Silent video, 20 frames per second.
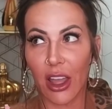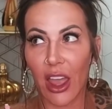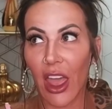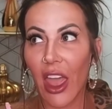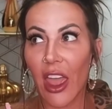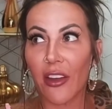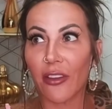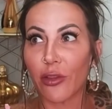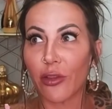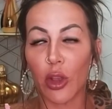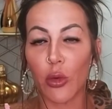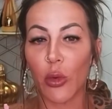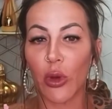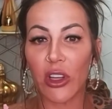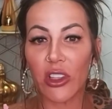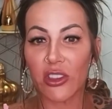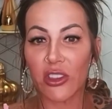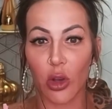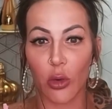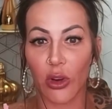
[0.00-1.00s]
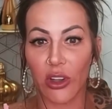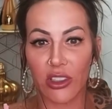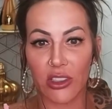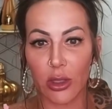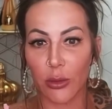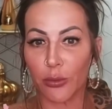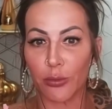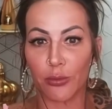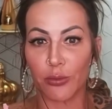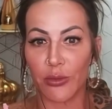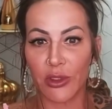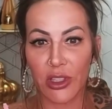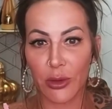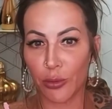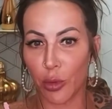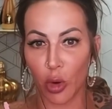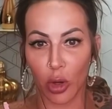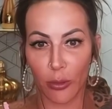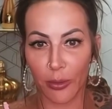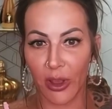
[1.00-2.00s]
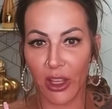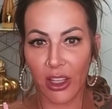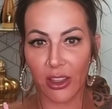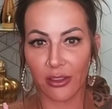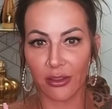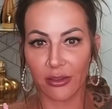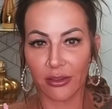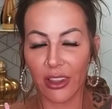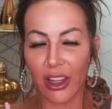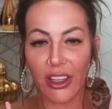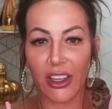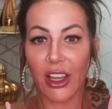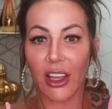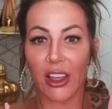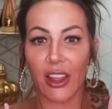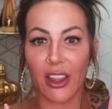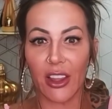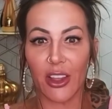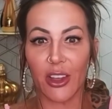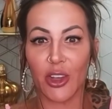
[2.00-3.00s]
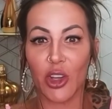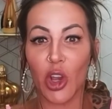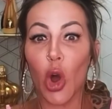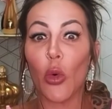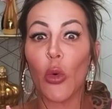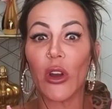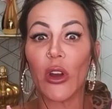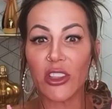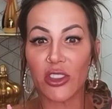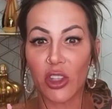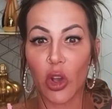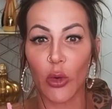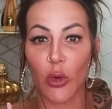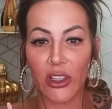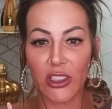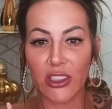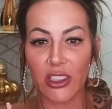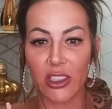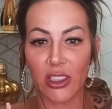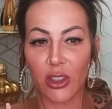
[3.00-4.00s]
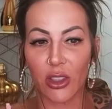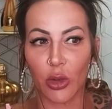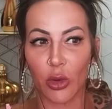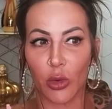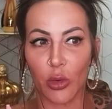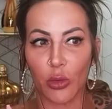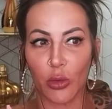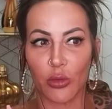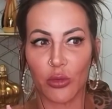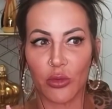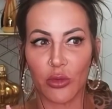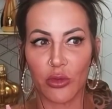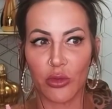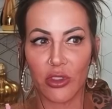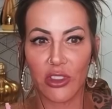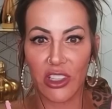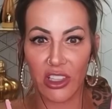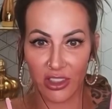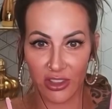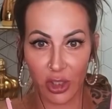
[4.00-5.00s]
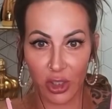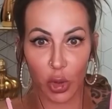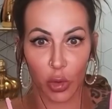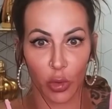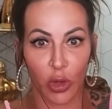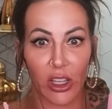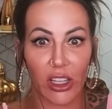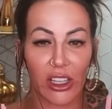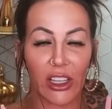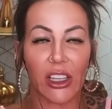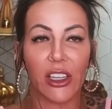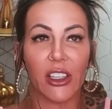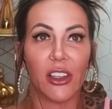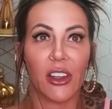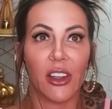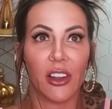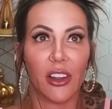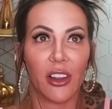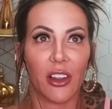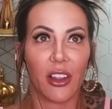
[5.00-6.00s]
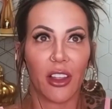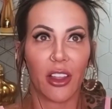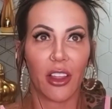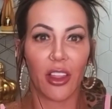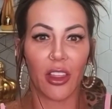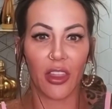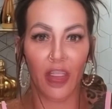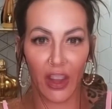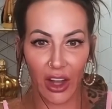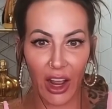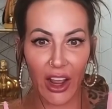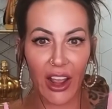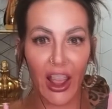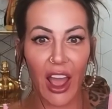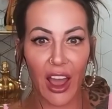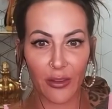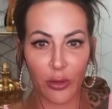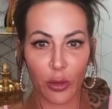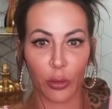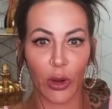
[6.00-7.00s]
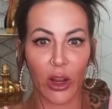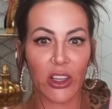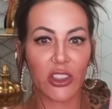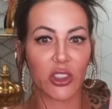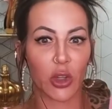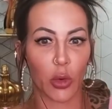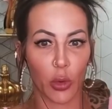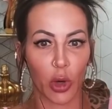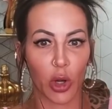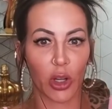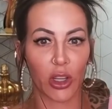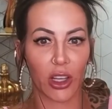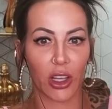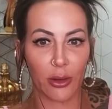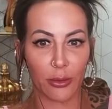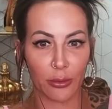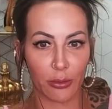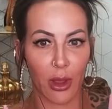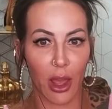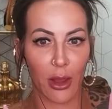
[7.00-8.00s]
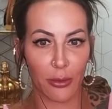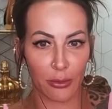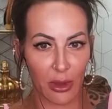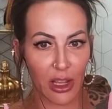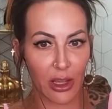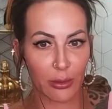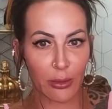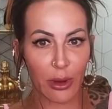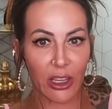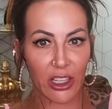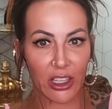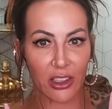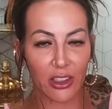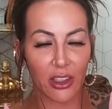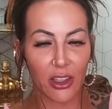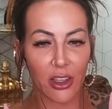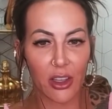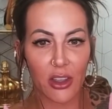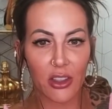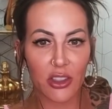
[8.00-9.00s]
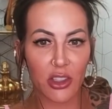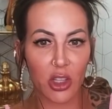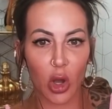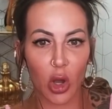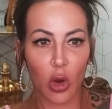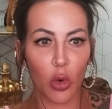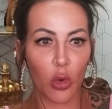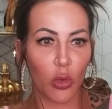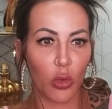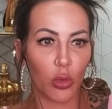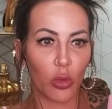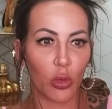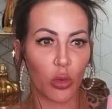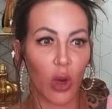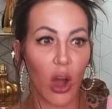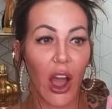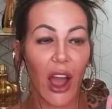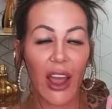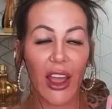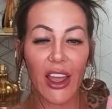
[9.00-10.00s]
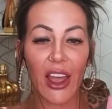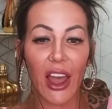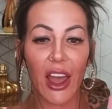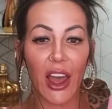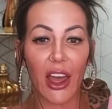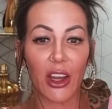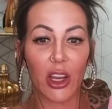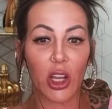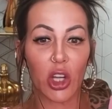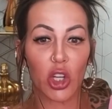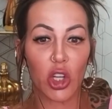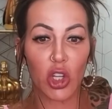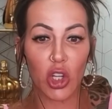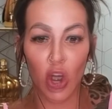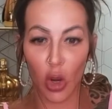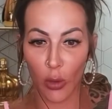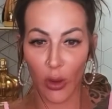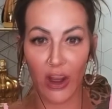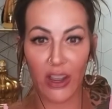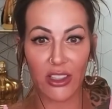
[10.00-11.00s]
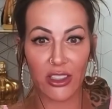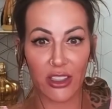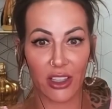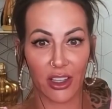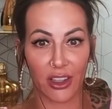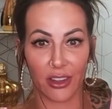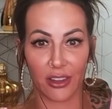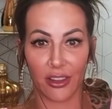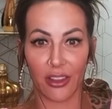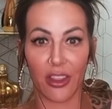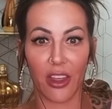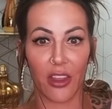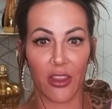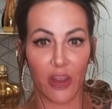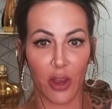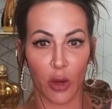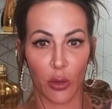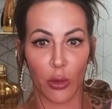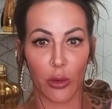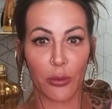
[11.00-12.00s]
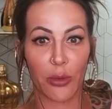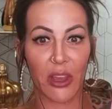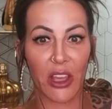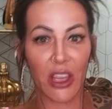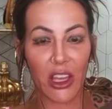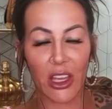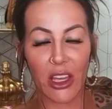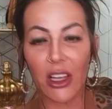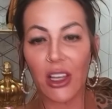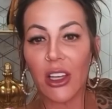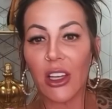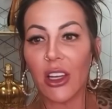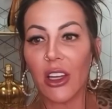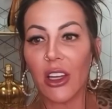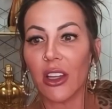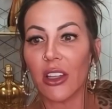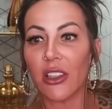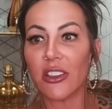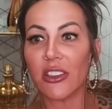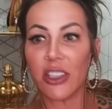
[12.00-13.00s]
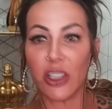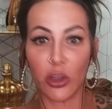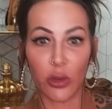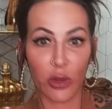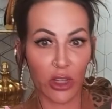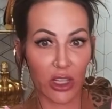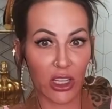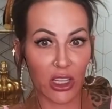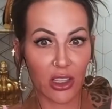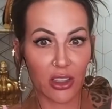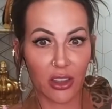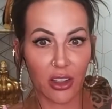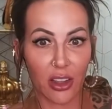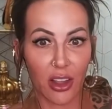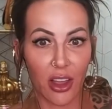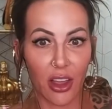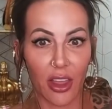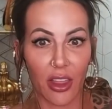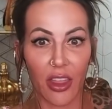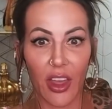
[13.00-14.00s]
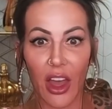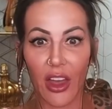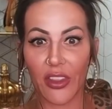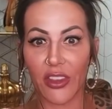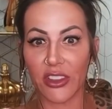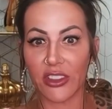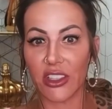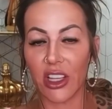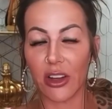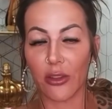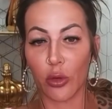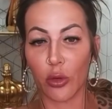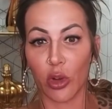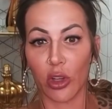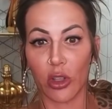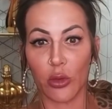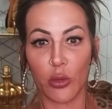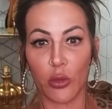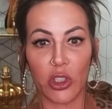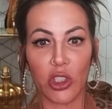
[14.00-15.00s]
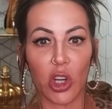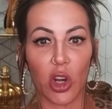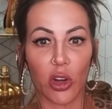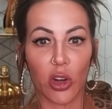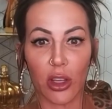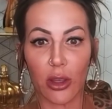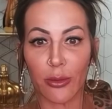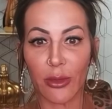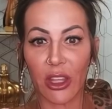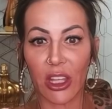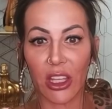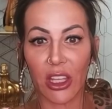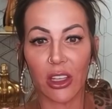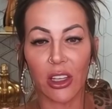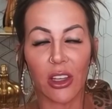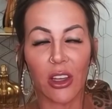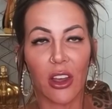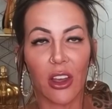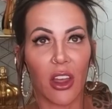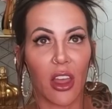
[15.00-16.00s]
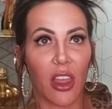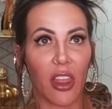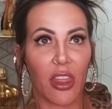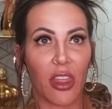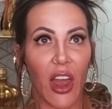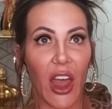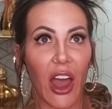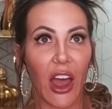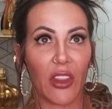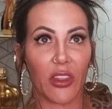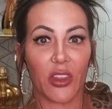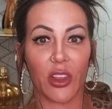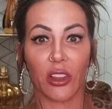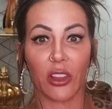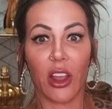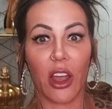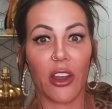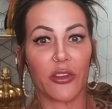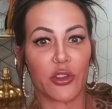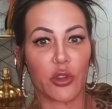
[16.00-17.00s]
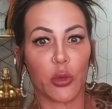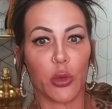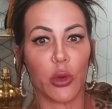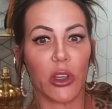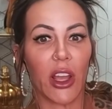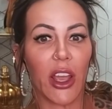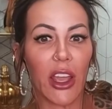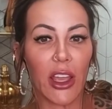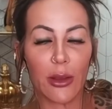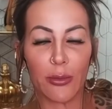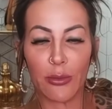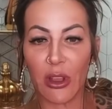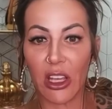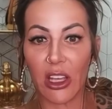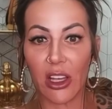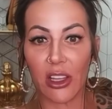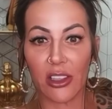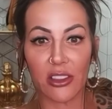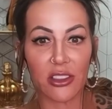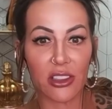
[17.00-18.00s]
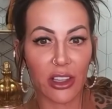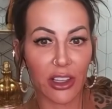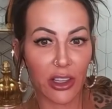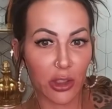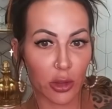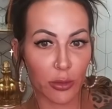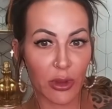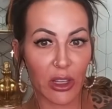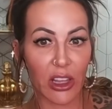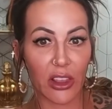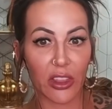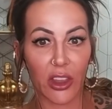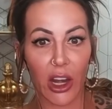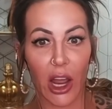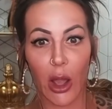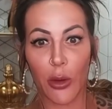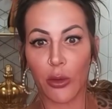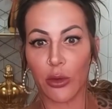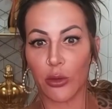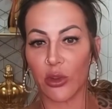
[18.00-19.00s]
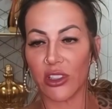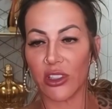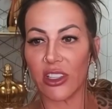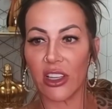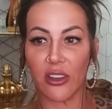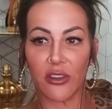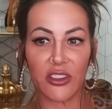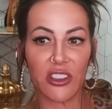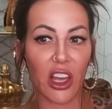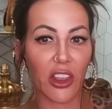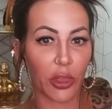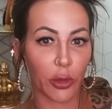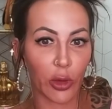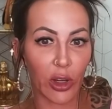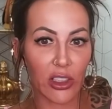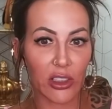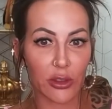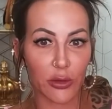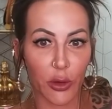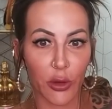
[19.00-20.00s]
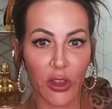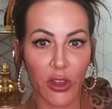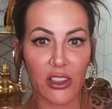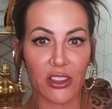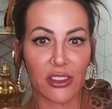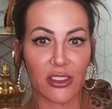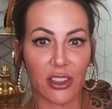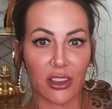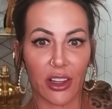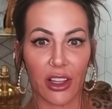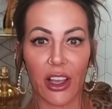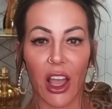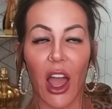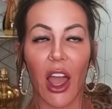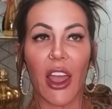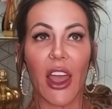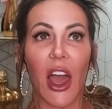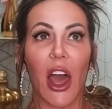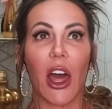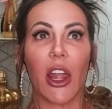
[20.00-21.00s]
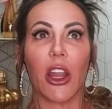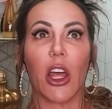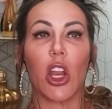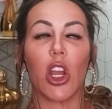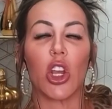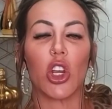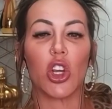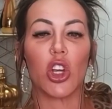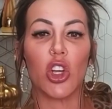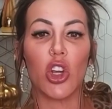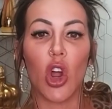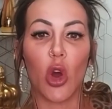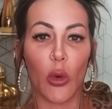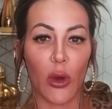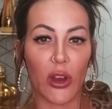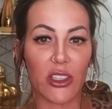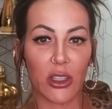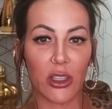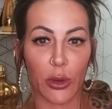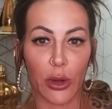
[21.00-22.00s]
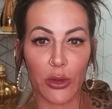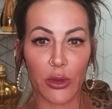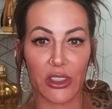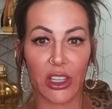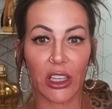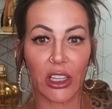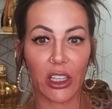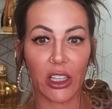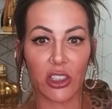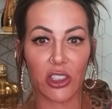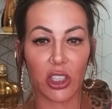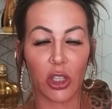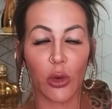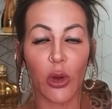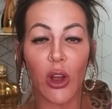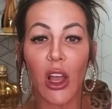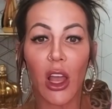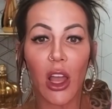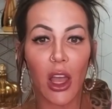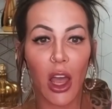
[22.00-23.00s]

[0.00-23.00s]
Everyone is going to support me. Like, no one is going to disagree that I have a right to work and make money. So I had no idea that there would be tyranny, that the state of Oregon would target me, that the left would hate me and slander me, that I would receive death threats for this. Like, I had no idea what I was getting into.